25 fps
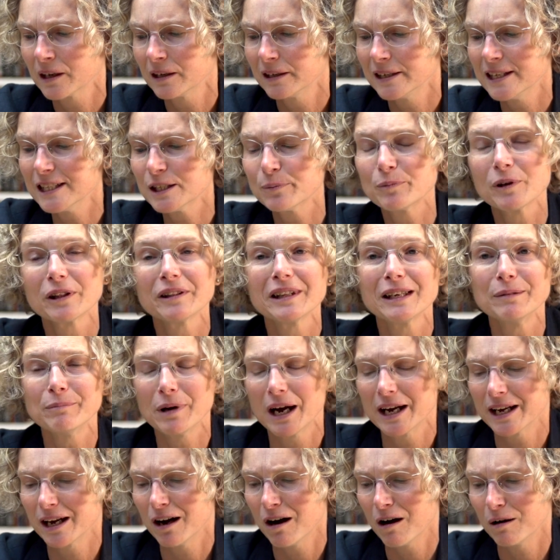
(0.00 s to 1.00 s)
"Lisbeth in
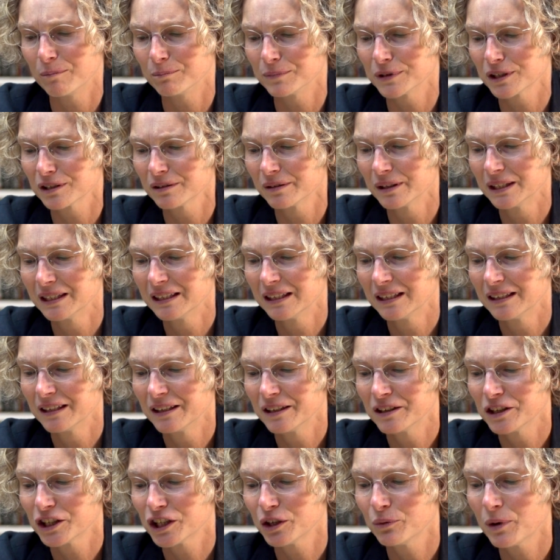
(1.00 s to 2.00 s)
my arms.
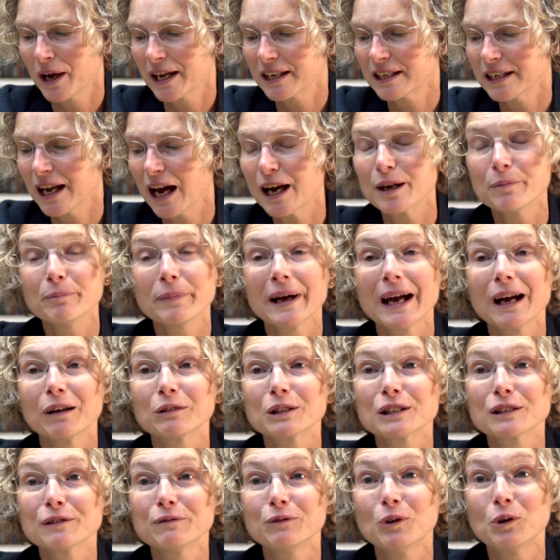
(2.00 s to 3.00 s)
She weighed 9
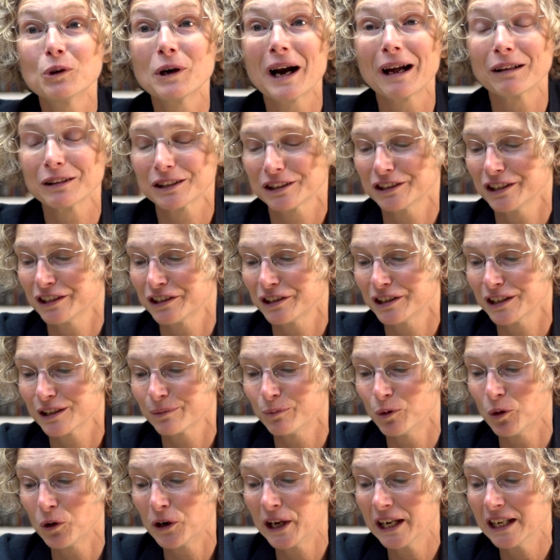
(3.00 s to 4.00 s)
pounds, 4 ounces
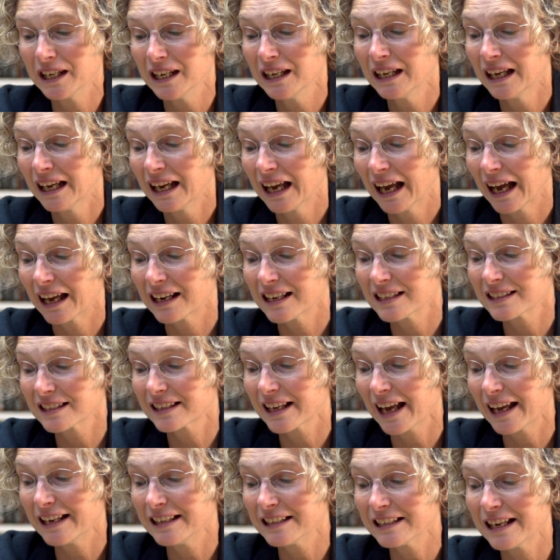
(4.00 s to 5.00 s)
this morning and has
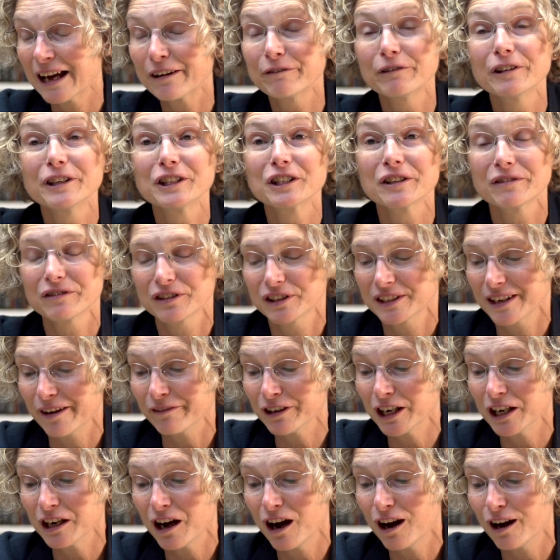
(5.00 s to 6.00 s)
gained an average of
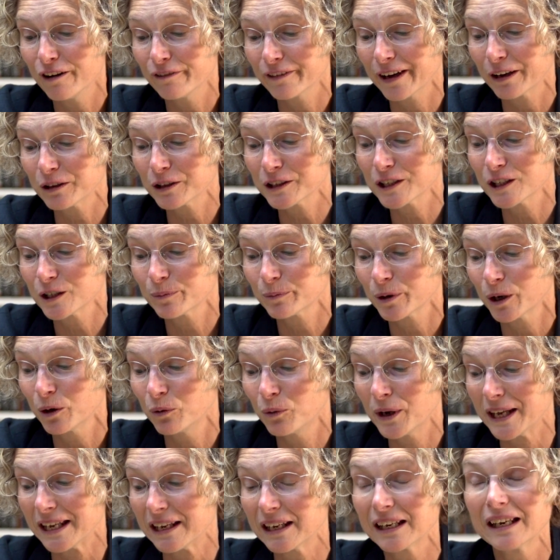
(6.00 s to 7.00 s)
7.5 ounces per
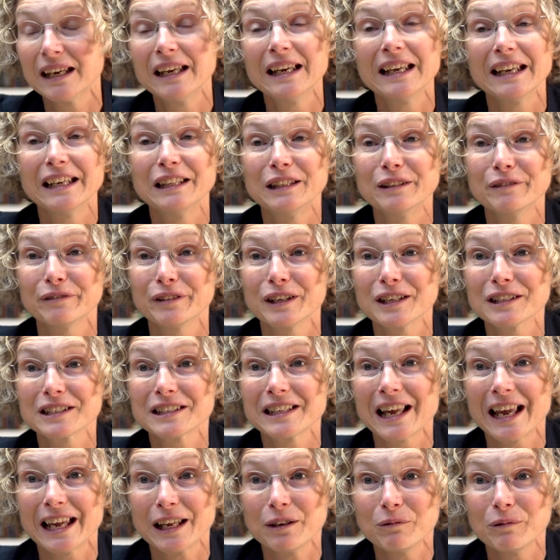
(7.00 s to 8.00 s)
week in the
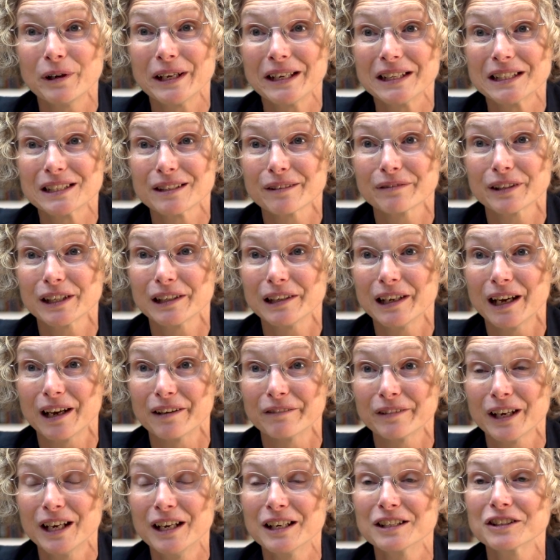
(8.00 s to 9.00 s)
first 8 weeks of her
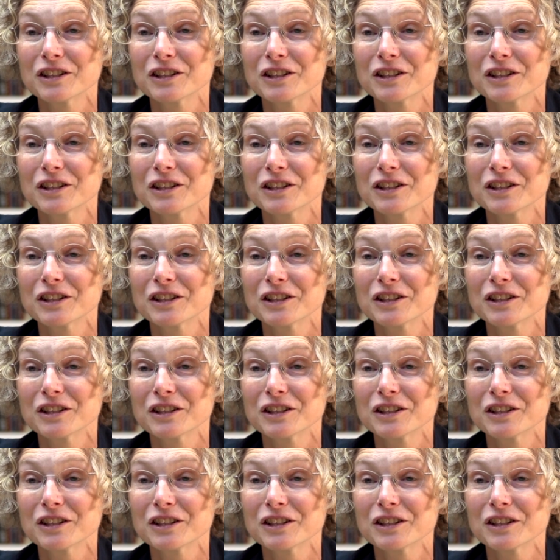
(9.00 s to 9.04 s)
life."